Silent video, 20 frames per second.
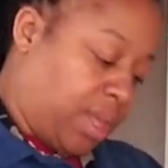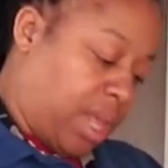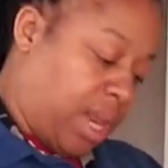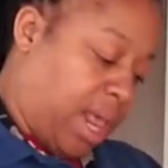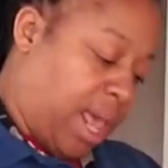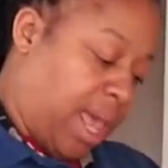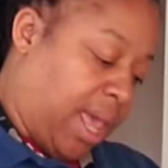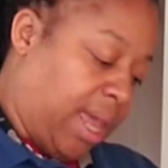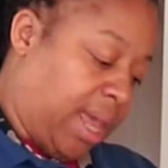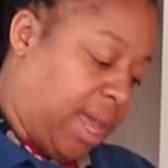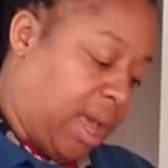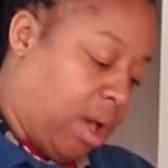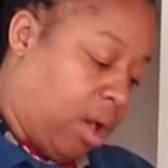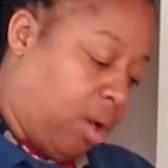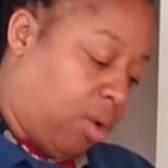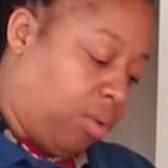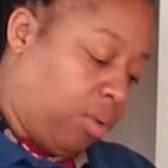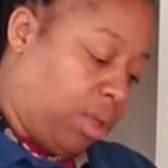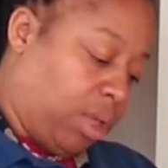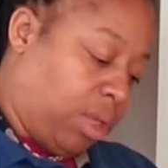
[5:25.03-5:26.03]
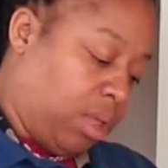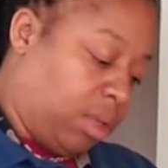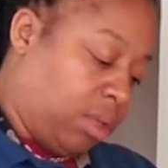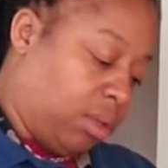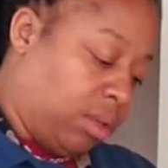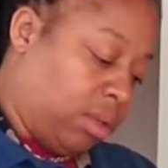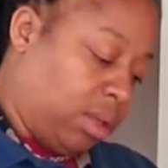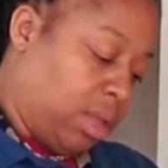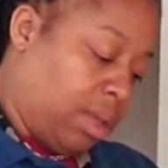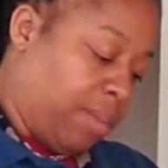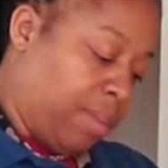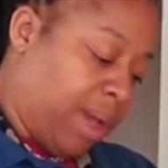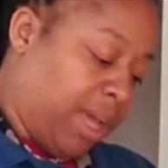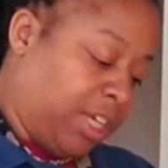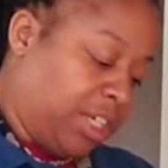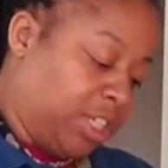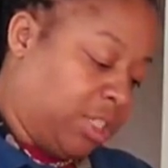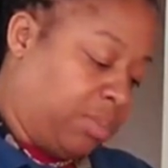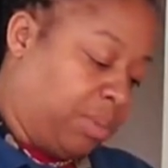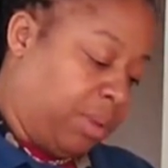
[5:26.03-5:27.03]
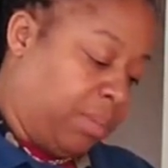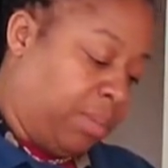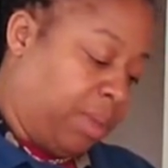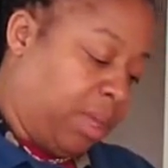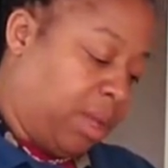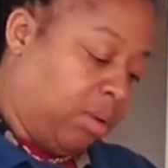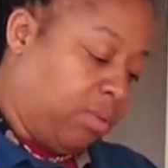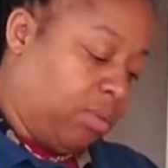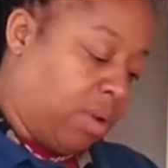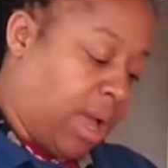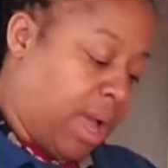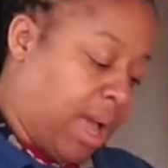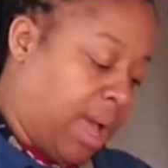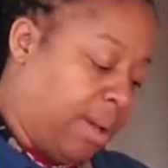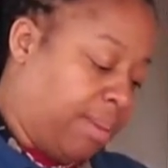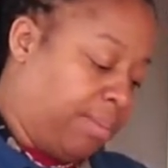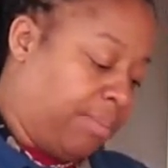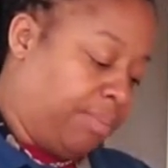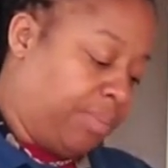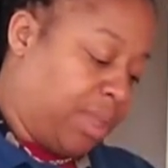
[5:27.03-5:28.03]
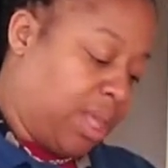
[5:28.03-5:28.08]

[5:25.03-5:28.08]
and hang out. It might just be me and Rob,